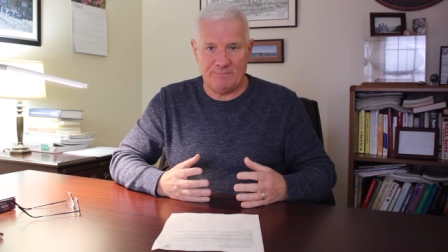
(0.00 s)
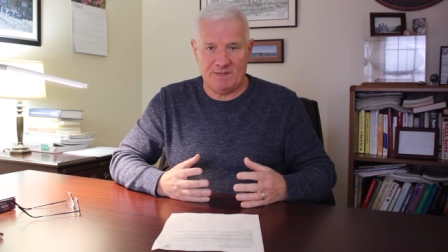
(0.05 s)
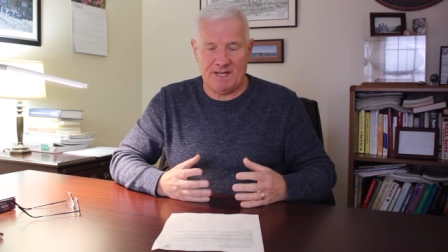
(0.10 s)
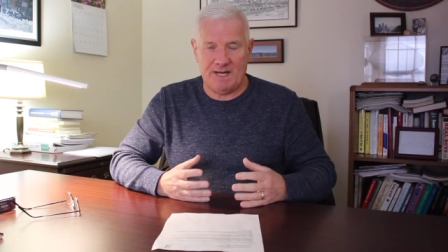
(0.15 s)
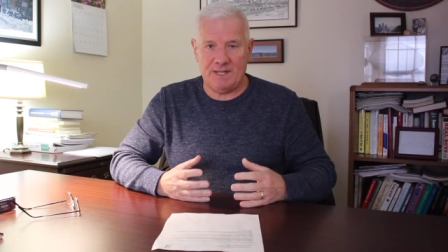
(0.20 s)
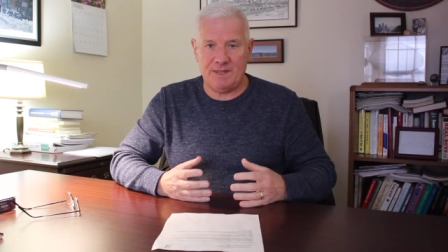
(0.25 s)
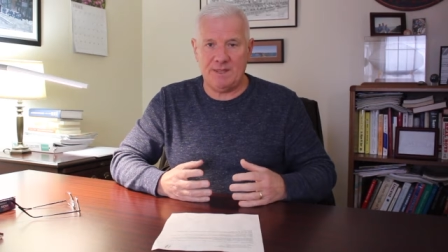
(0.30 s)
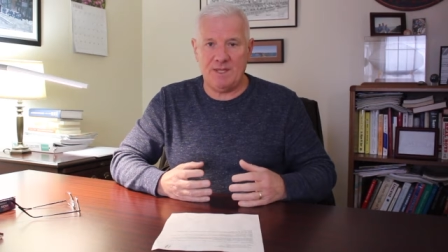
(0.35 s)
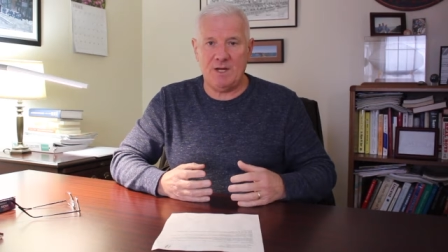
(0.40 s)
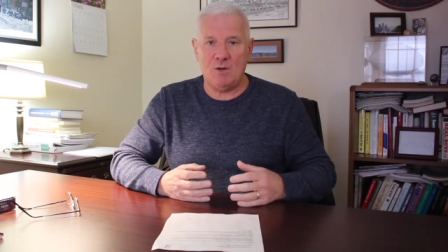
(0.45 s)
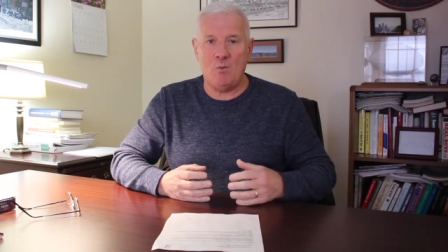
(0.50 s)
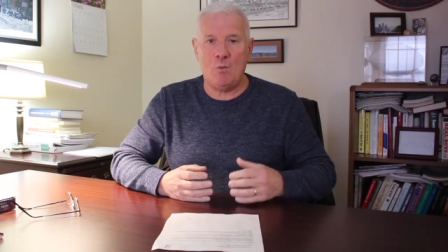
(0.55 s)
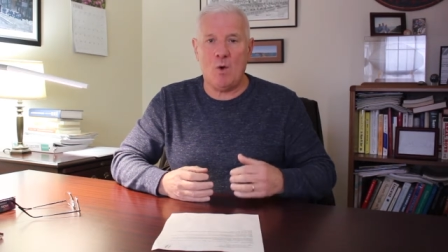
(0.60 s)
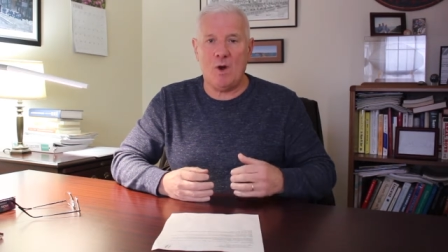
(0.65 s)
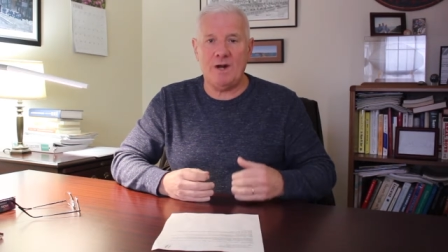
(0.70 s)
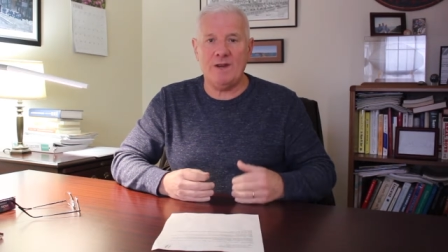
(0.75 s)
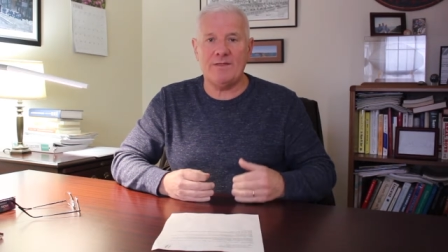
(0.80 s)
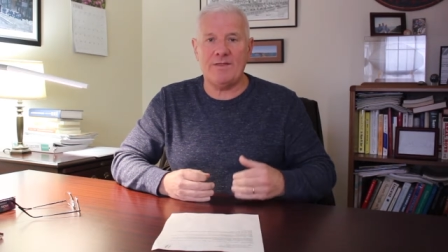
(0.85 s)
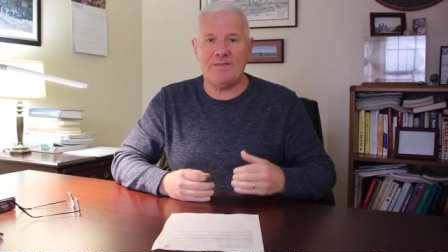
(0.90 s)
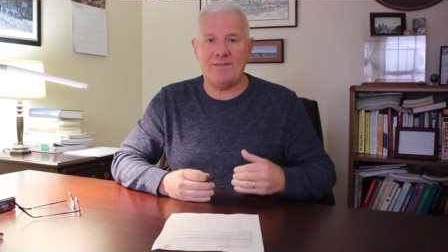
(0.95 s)
And I think
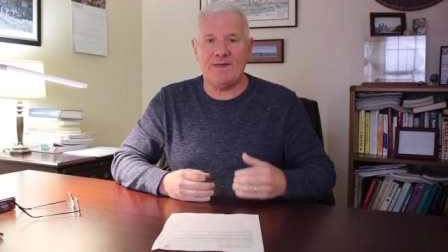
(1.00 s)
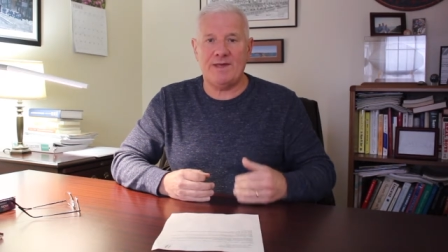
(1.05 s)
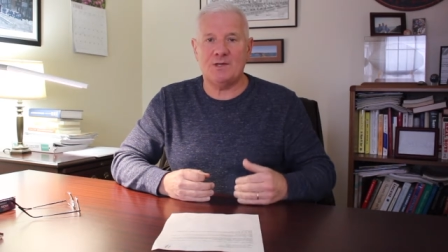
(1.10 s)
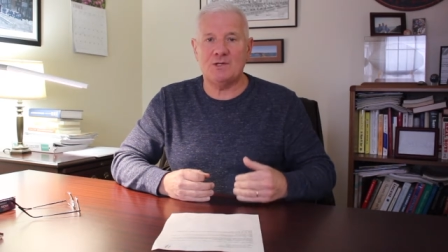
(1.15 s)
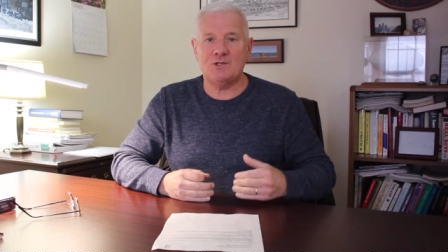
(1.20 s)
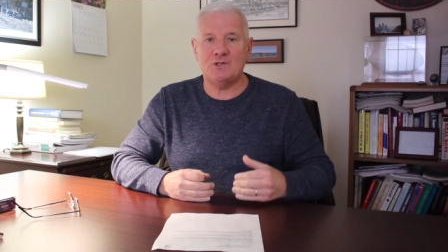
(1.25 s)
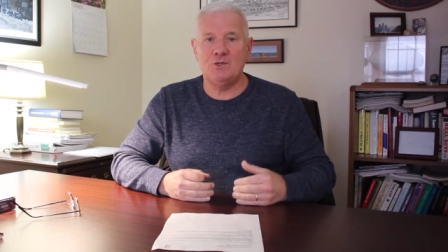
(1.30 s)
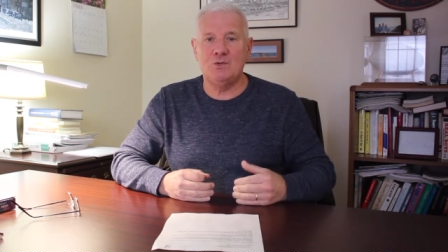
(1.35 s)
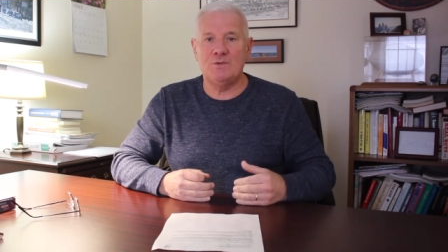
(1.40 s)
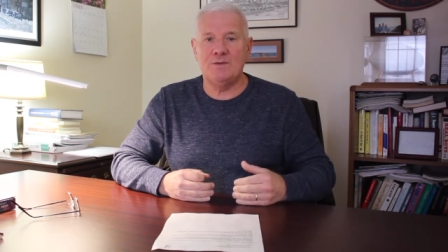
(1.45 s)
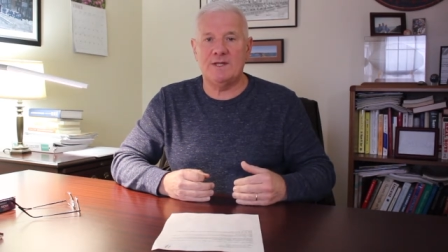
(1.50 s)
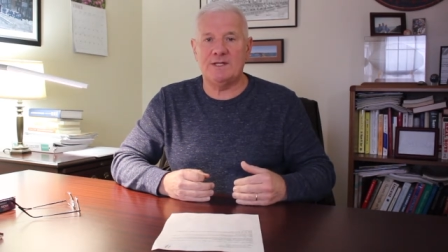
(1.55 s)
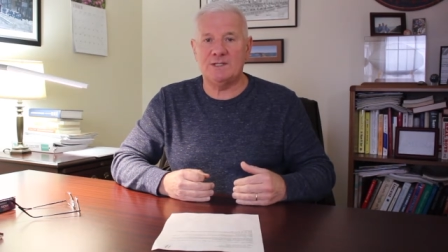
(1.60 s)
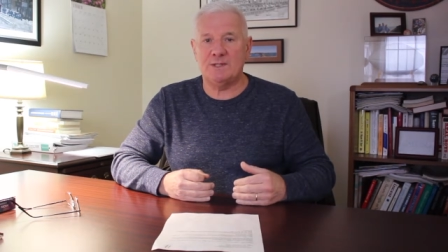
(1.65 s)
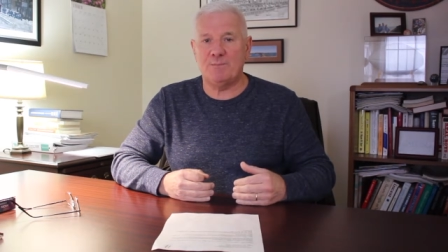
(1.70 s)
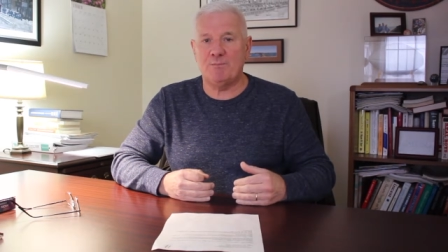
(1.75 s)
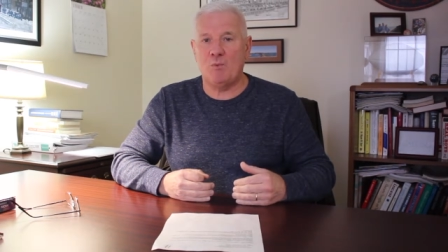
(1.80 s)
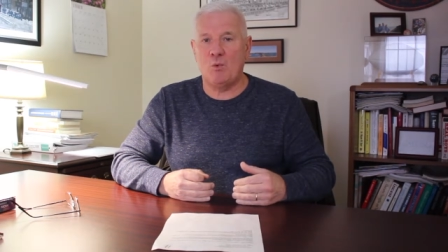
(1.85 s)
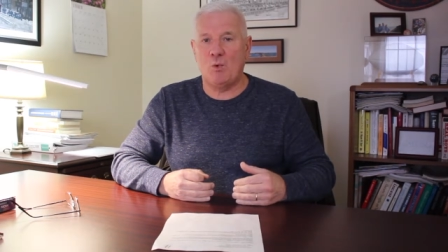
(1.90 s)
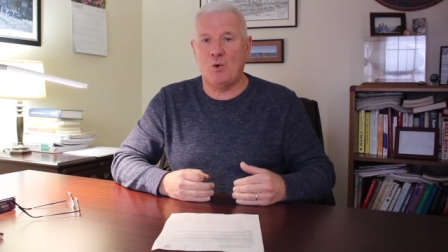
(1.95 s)
one of the things, too,
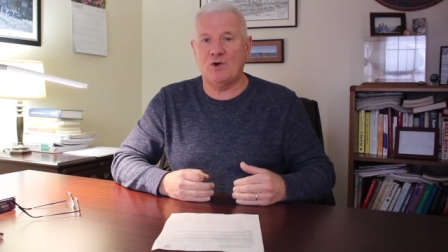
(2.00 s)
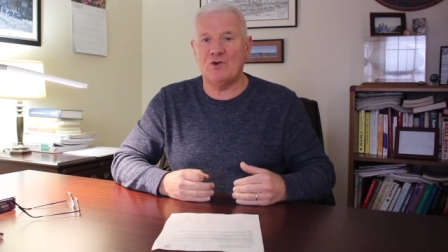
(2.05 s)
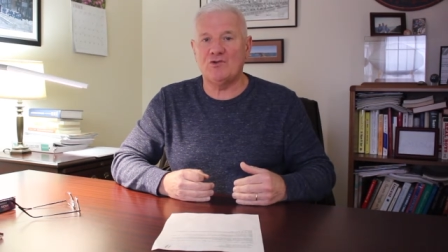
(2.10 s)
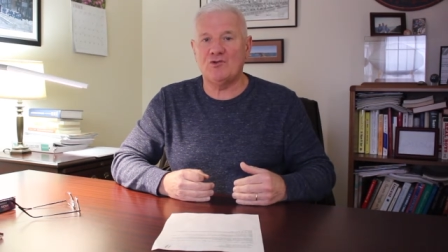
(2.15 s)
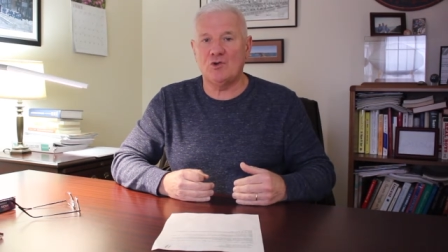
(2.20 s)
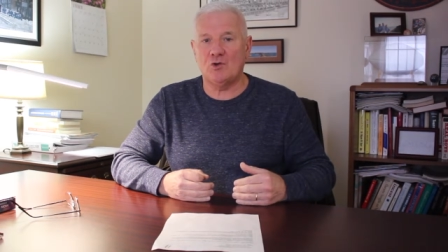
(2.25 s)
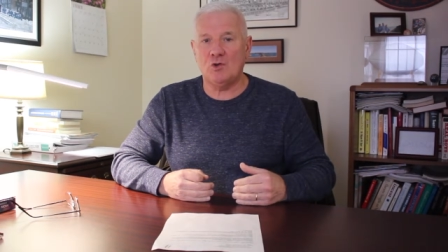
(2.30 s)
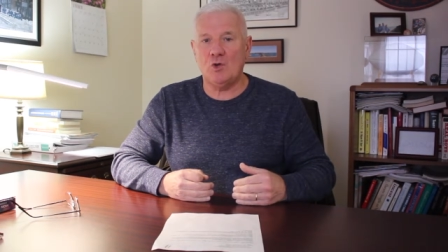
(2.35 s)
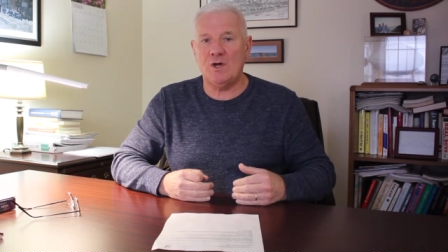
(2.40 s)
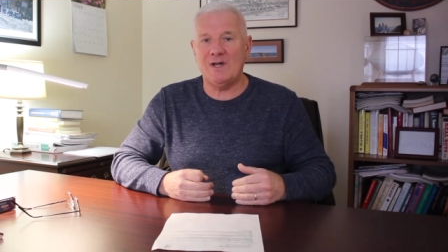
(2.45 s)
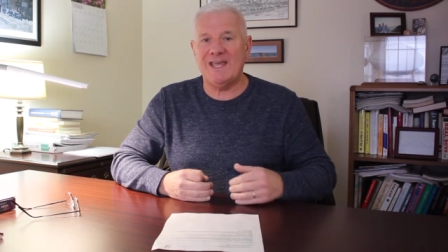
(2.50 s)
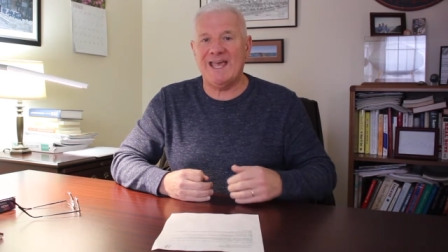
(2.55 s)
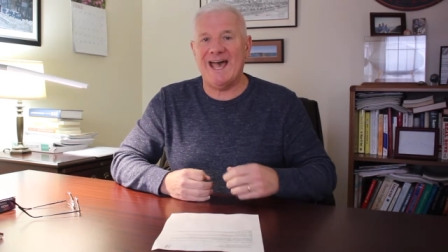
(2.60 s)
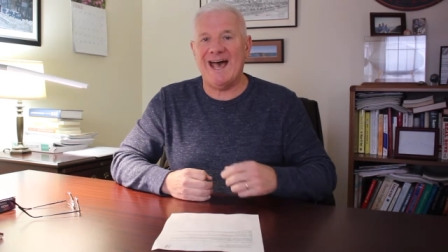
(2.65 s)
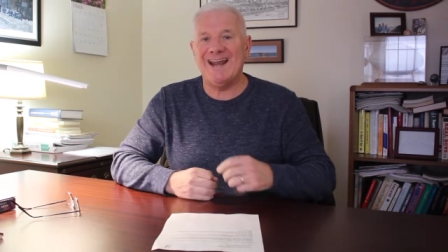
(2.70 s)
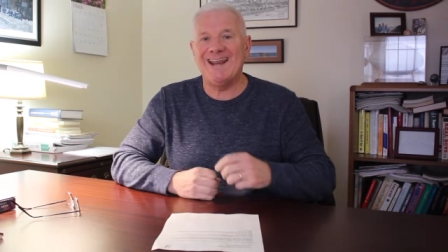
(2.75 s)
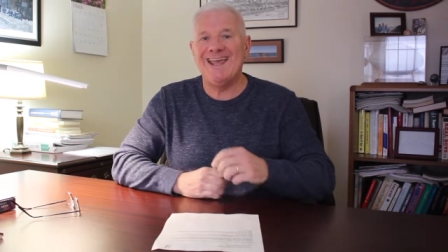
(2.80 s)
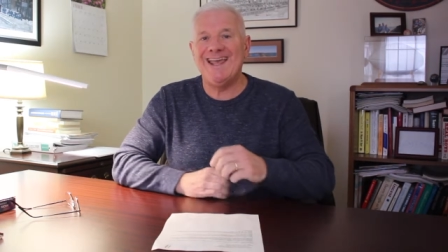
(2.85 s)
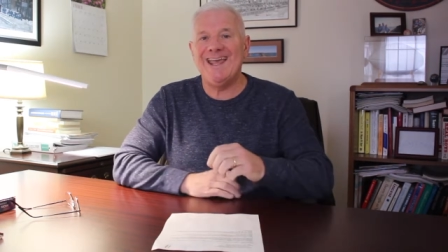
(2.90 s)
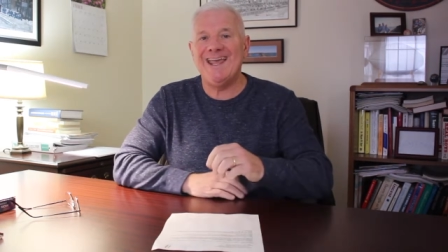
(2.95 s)
that's important to look
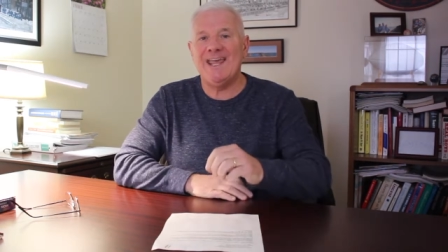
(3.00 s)
at